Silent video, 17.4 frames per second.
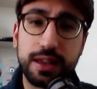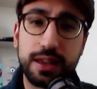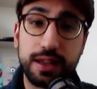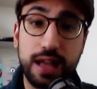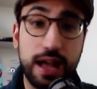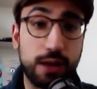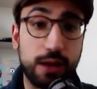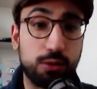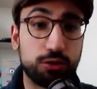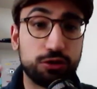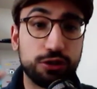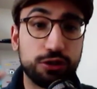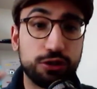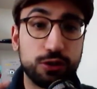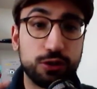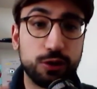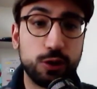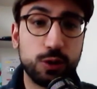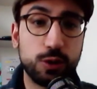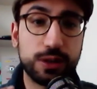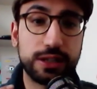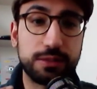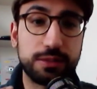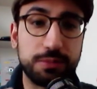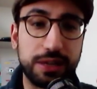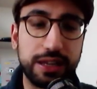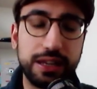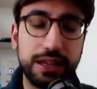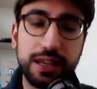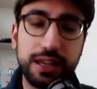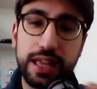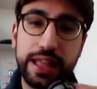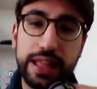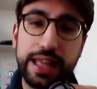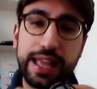I want you to look at me
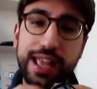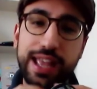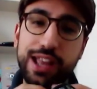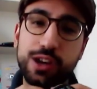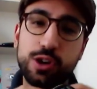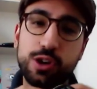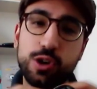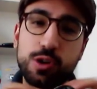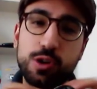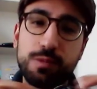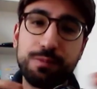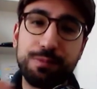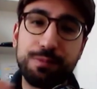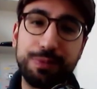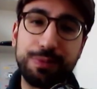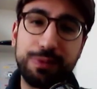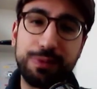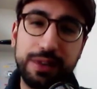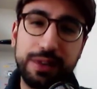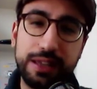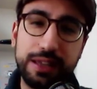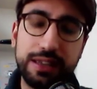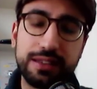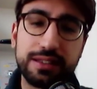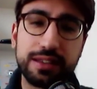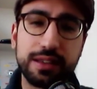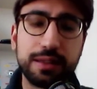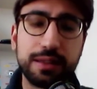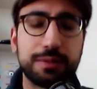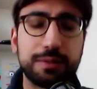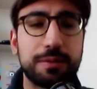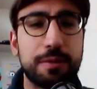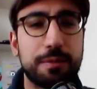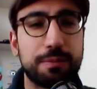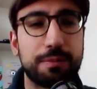and complete
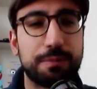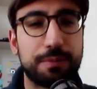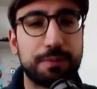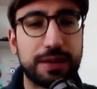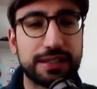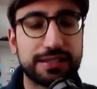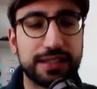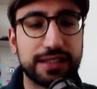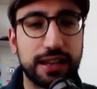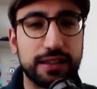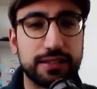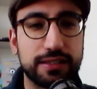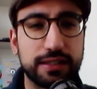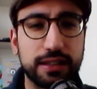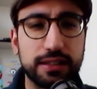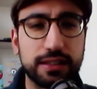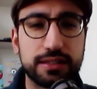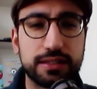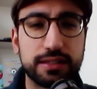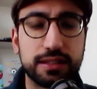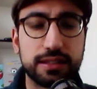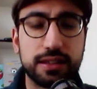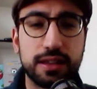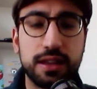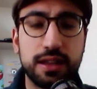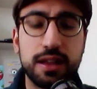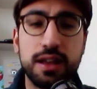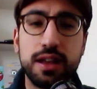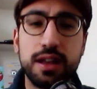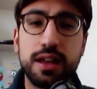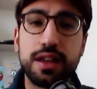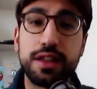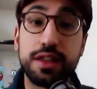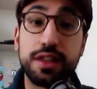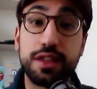my sentence.
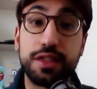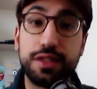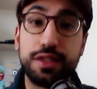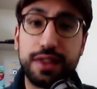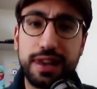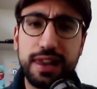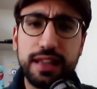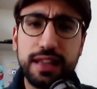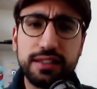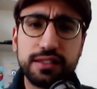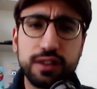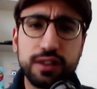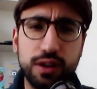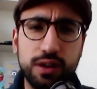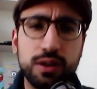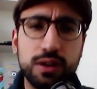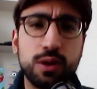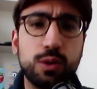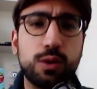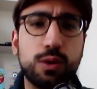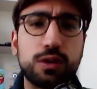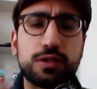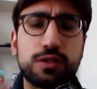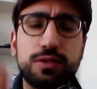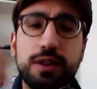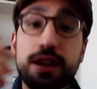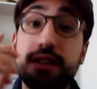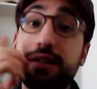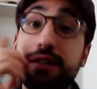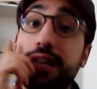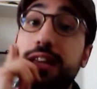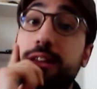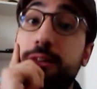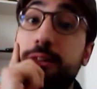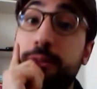The lesson was very,